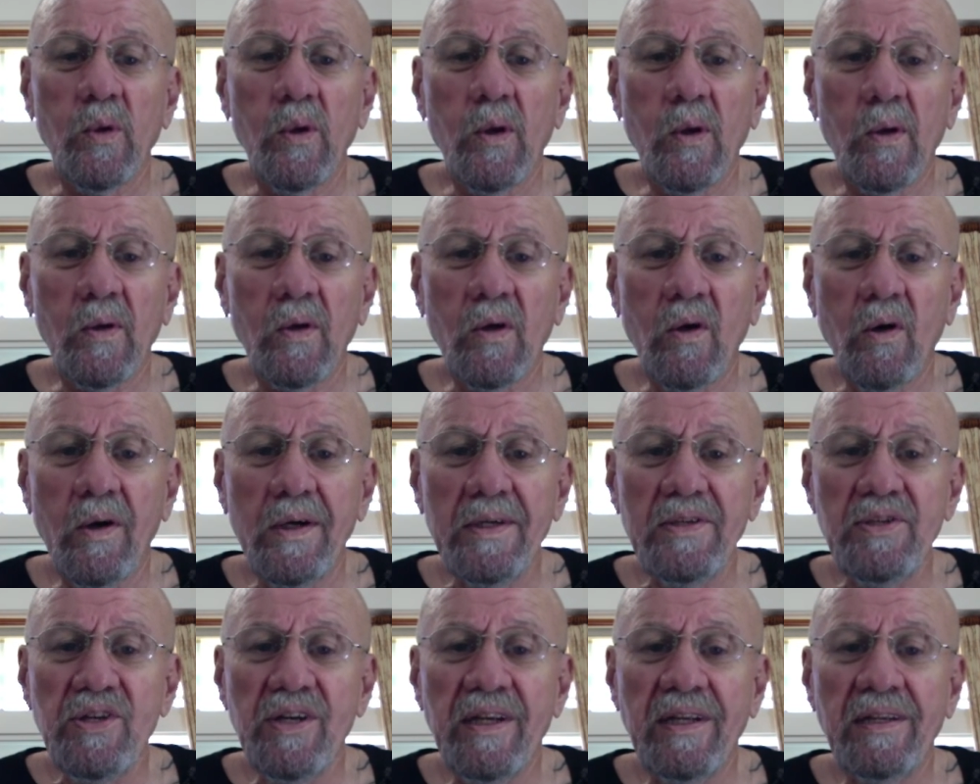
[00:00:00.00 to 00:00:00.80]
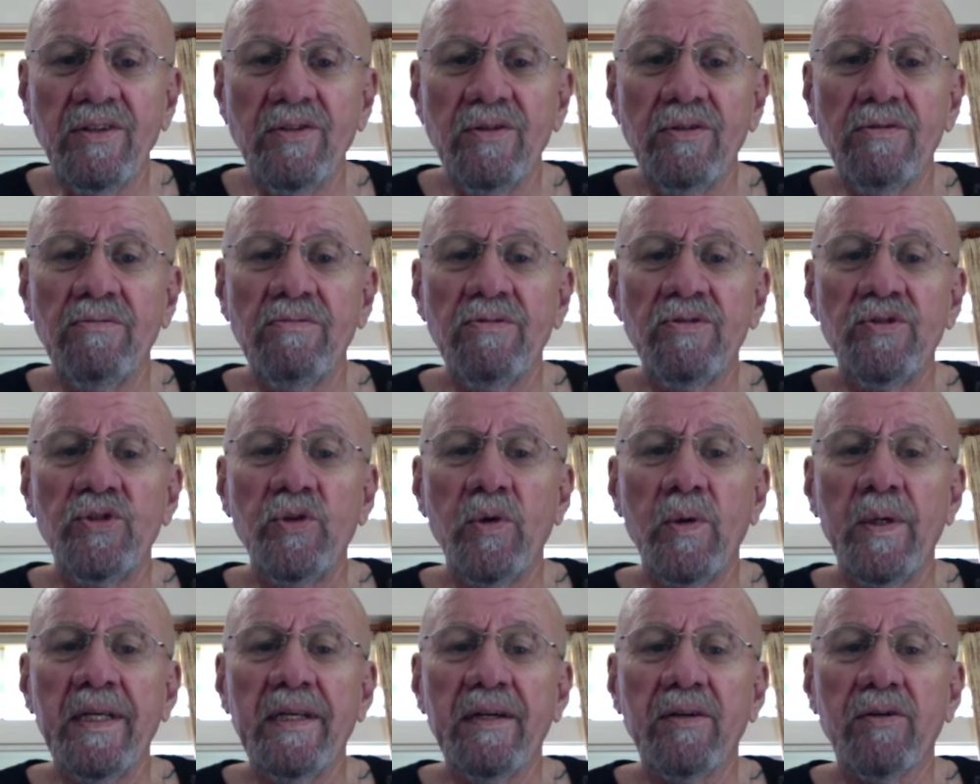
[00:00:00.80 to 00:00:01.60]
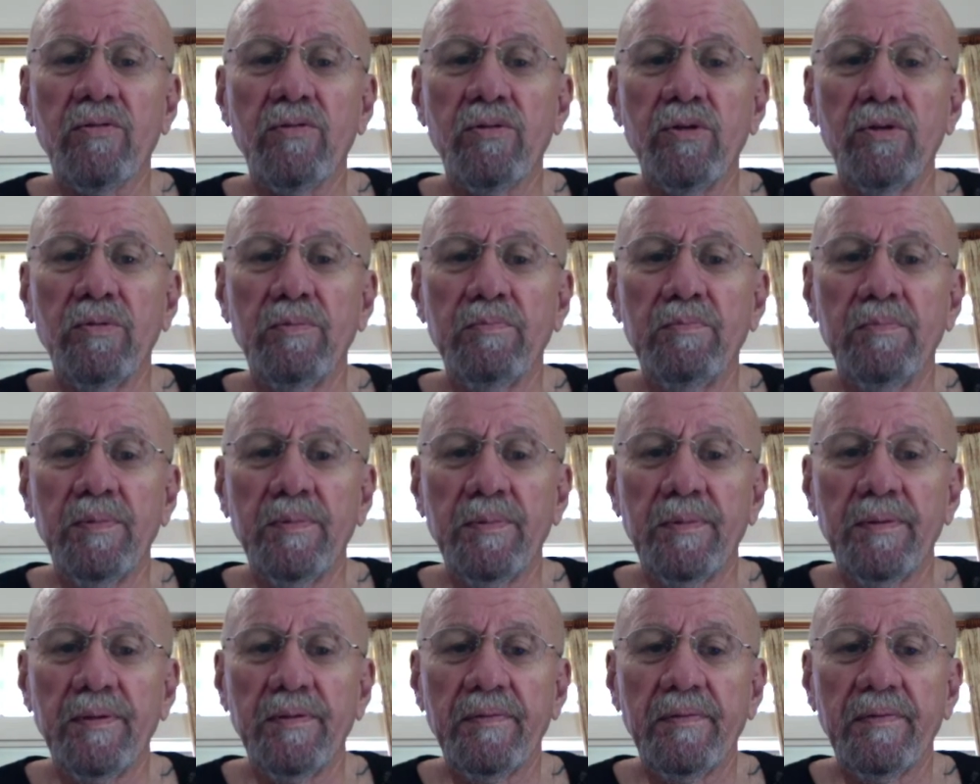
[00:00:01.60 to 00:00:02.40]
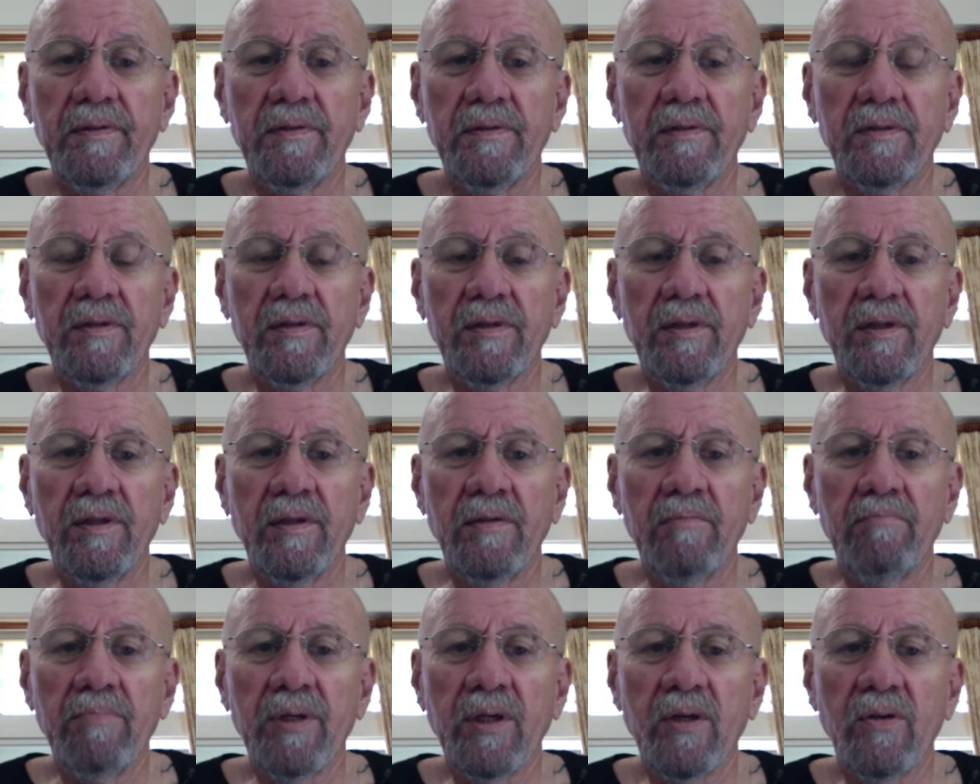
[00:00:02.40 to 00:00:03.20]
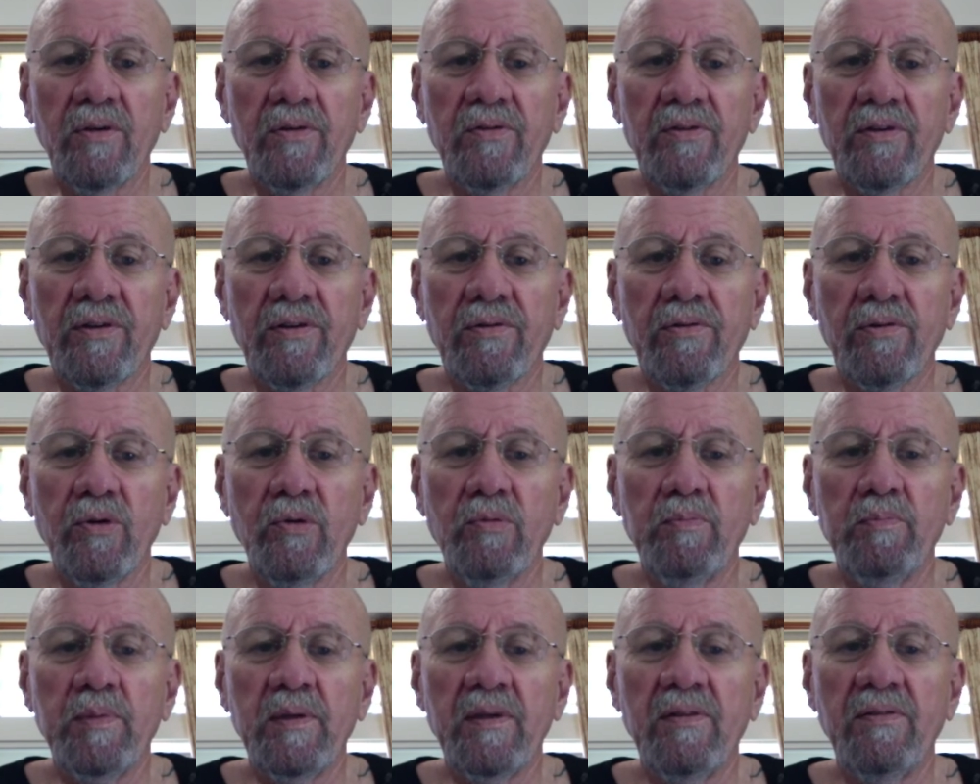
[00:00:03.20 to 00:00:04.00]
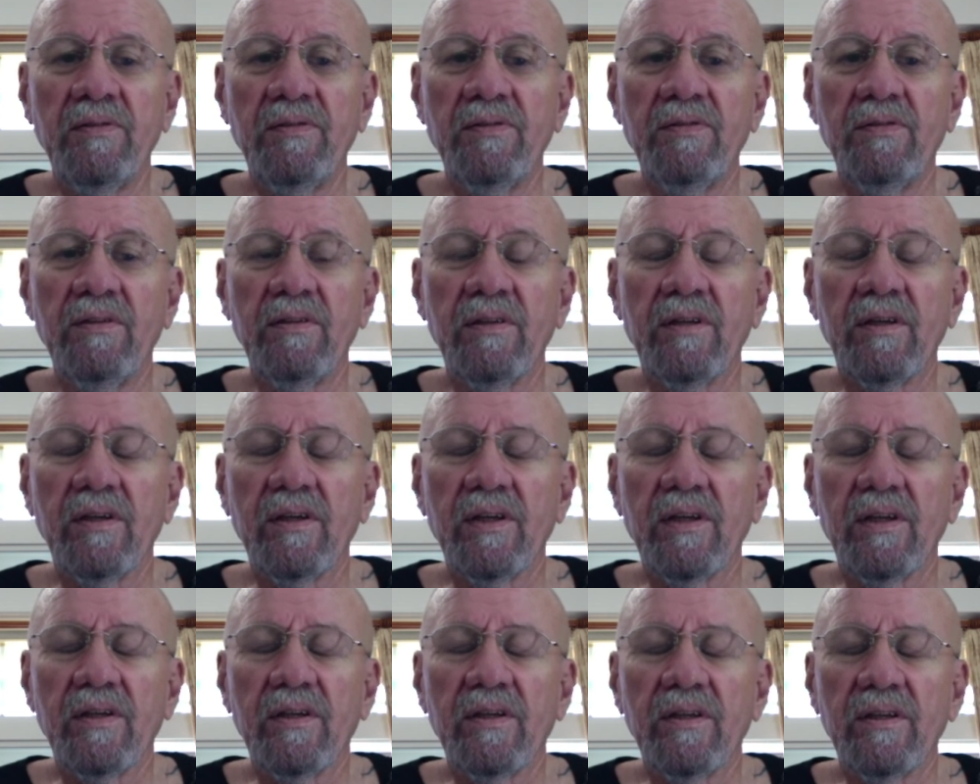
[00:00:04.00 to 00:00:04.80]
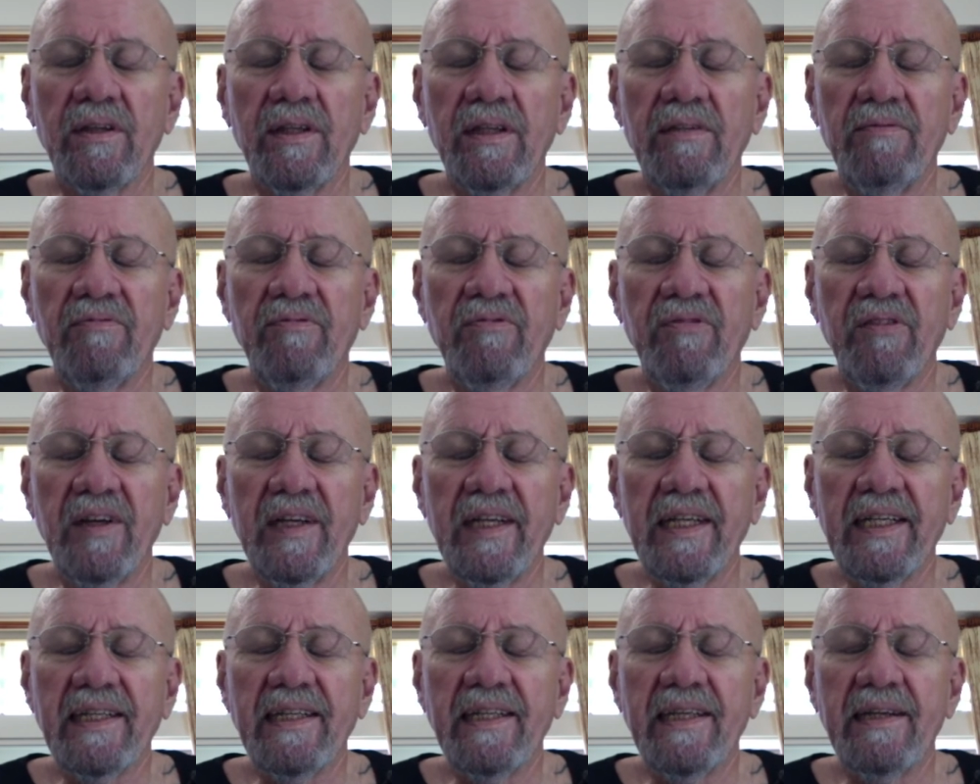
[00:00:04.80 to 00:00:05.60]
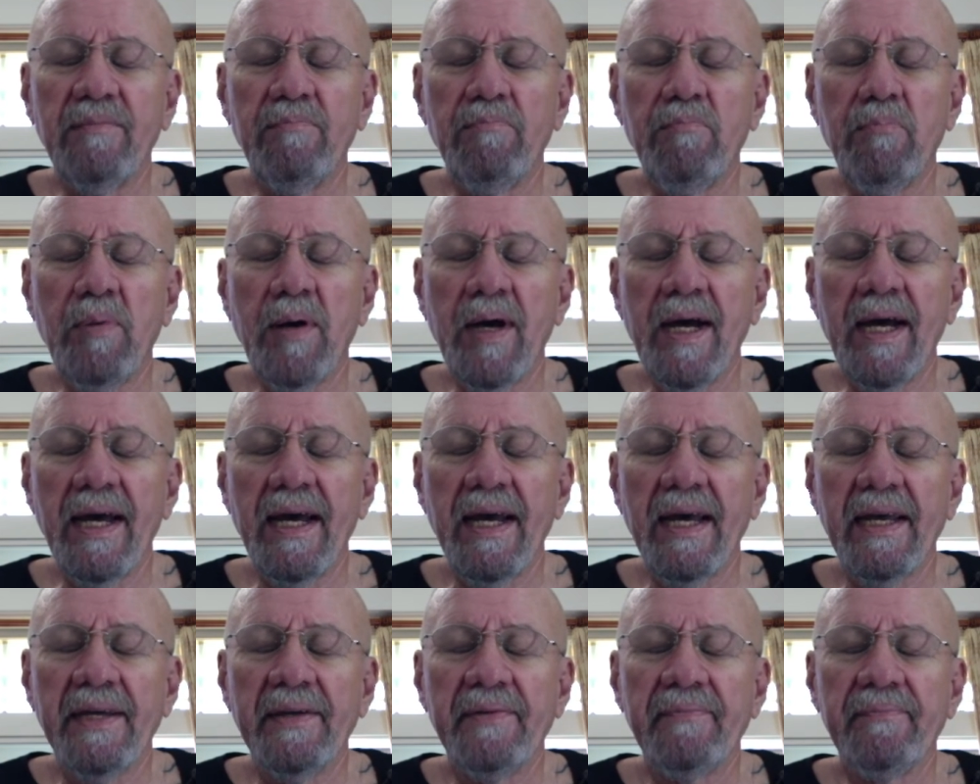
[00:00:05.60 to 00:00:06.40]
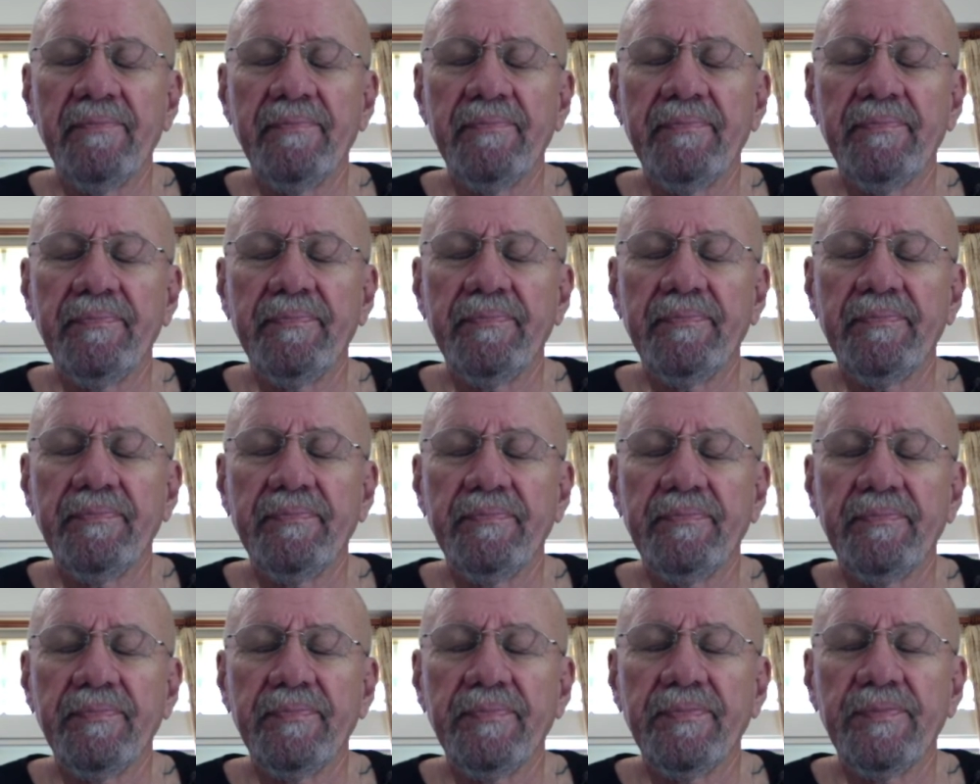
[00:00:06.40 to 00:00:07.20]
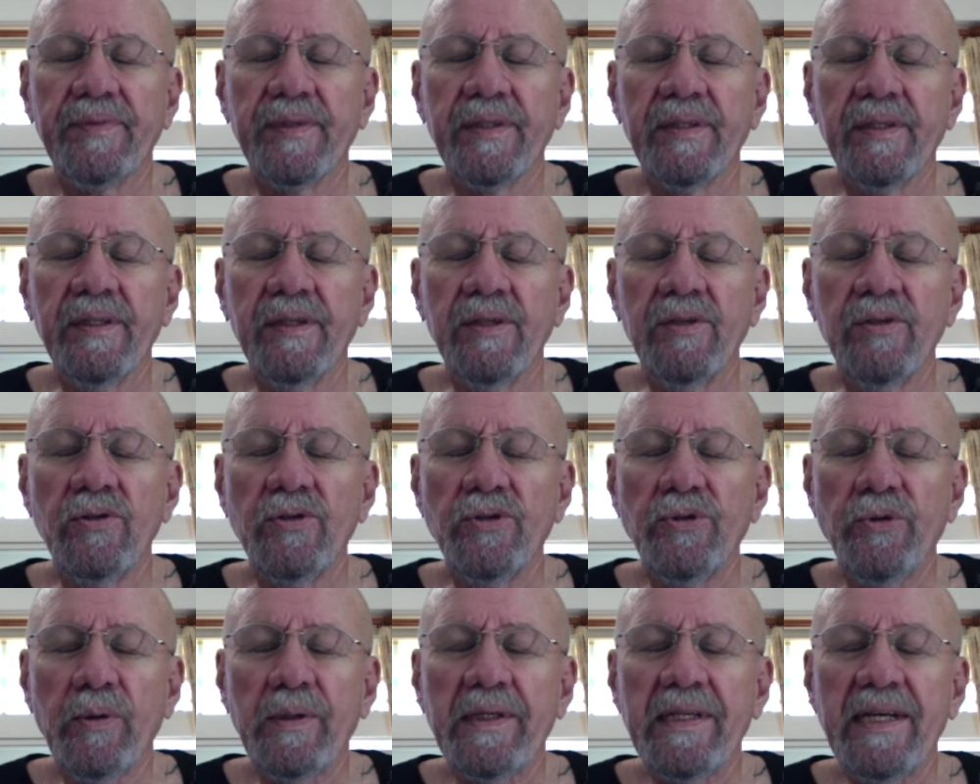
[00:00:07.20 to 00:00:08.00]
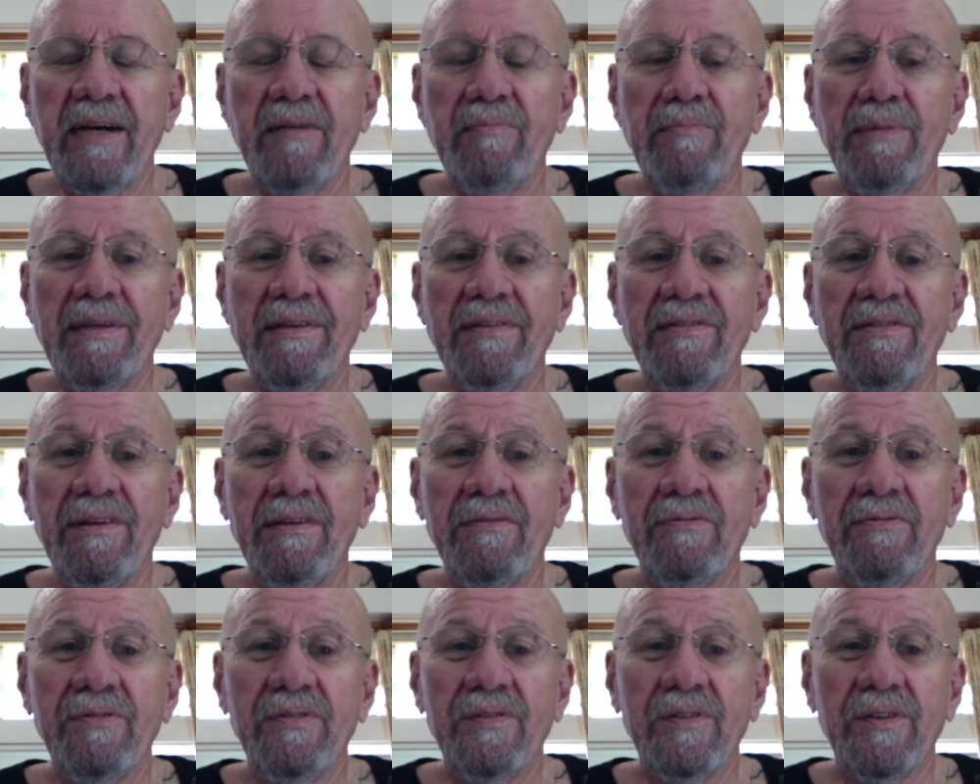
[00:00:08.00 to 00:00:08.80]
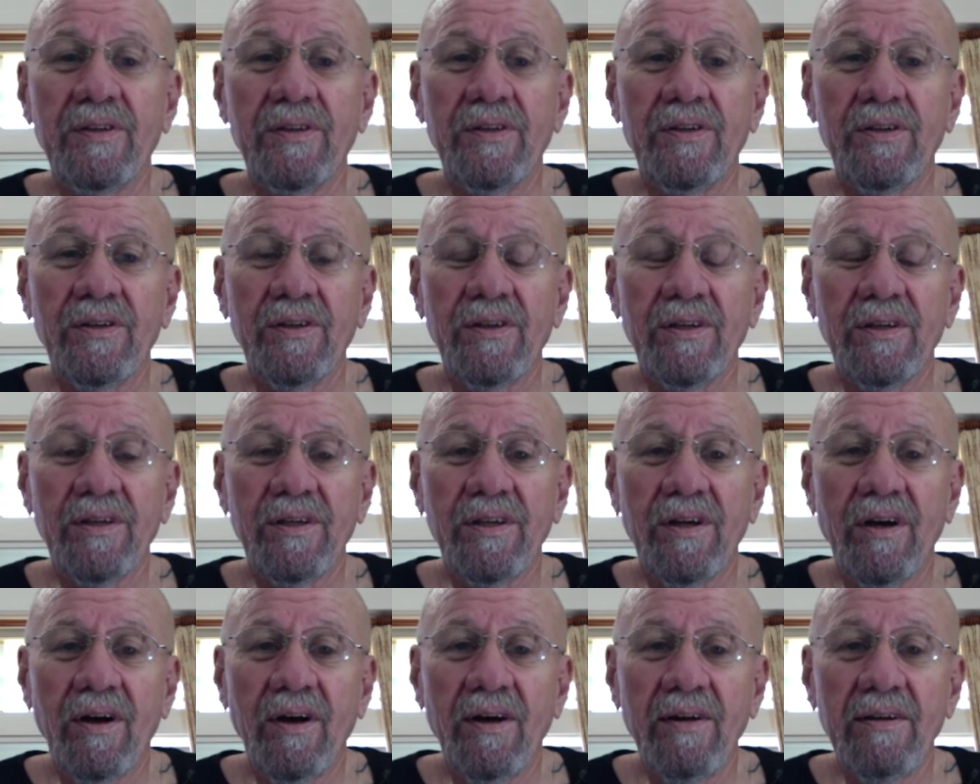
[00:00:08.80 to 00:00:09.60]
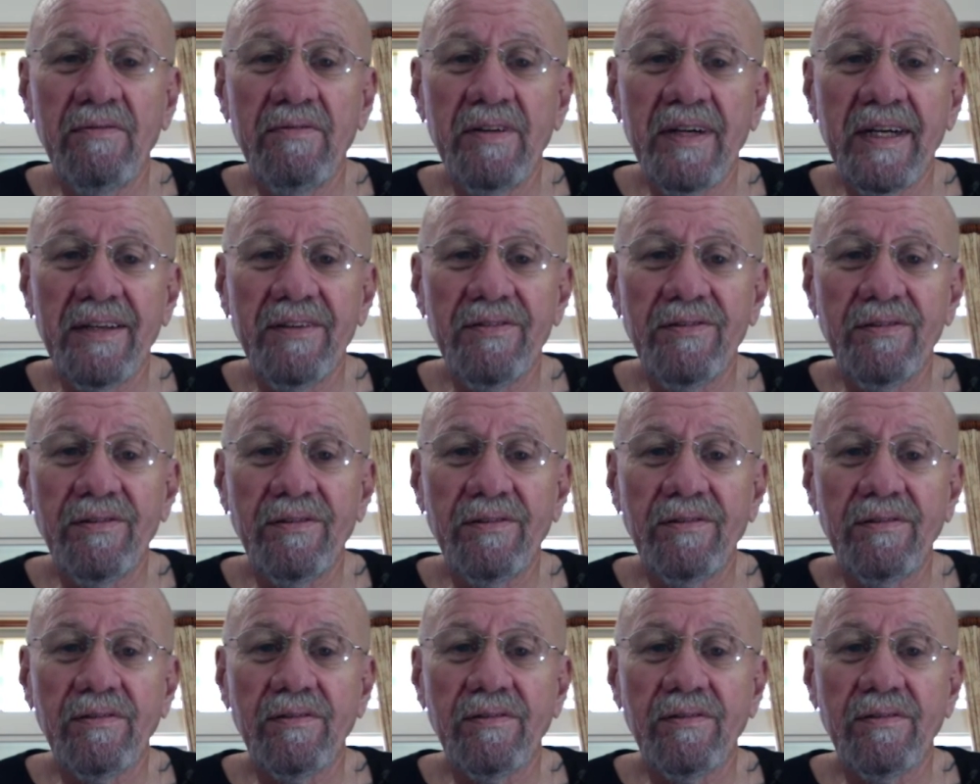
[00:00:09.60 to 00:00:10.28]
caution to join a group, because a group is inflicted by shortcomings of all of us.